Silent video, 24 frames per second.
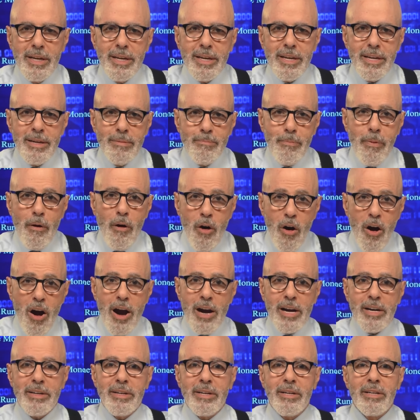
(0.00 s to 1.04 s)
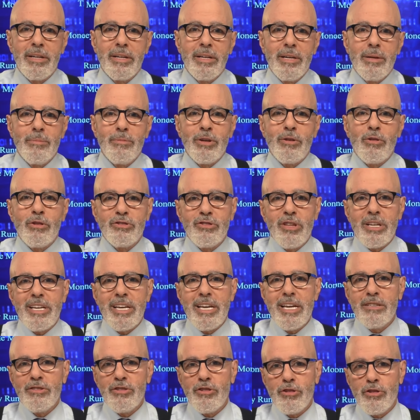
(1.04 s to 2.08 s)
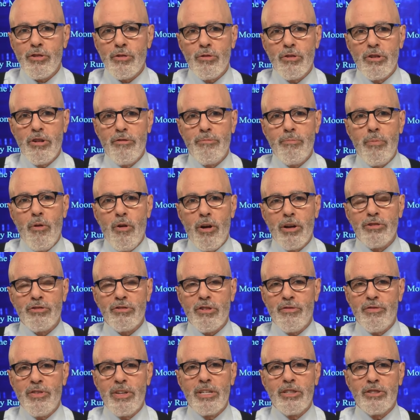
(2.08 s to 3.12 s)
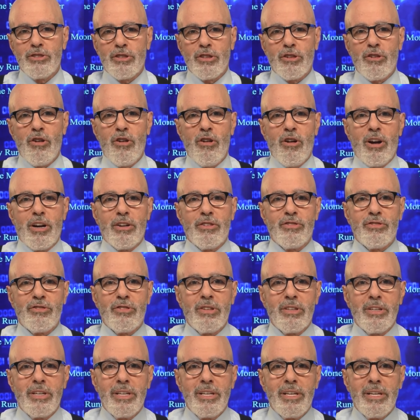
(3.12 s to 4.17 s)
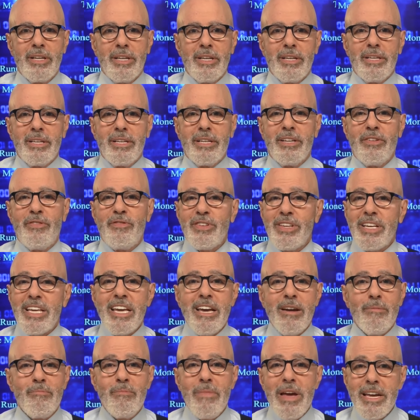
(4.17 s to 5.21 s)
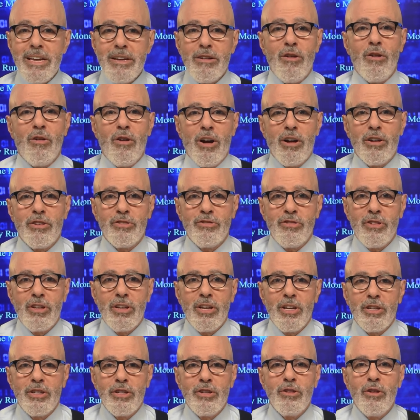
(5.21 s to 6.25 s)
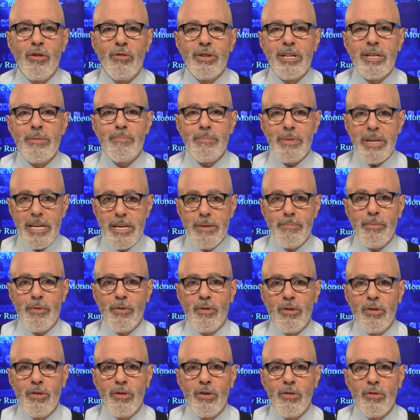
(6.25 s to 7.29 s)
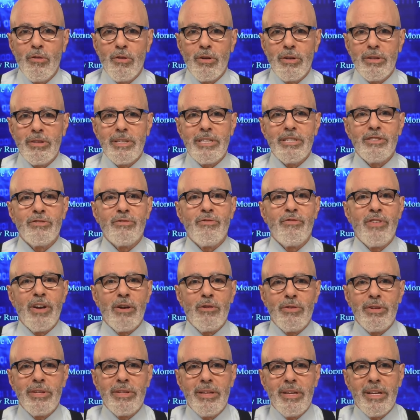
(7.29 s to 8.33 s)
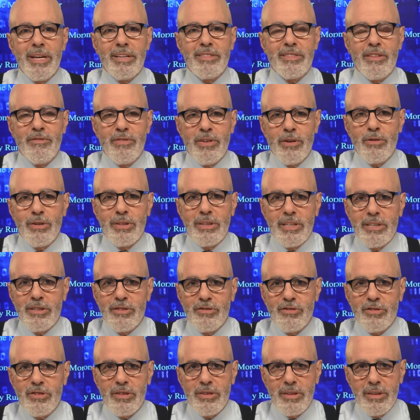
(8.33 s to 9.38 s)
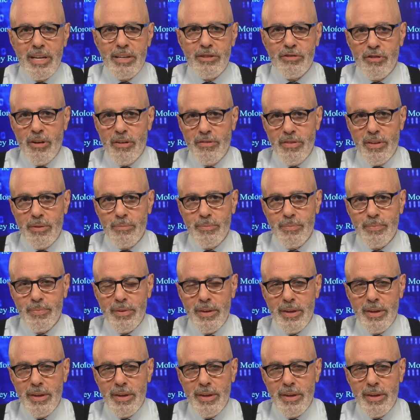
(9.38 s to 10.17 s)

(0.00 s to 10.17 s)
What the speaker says: In part because they can't secure enough parts to finish the cars. If you can't make cars, you don't need people, or at the very least, less of them.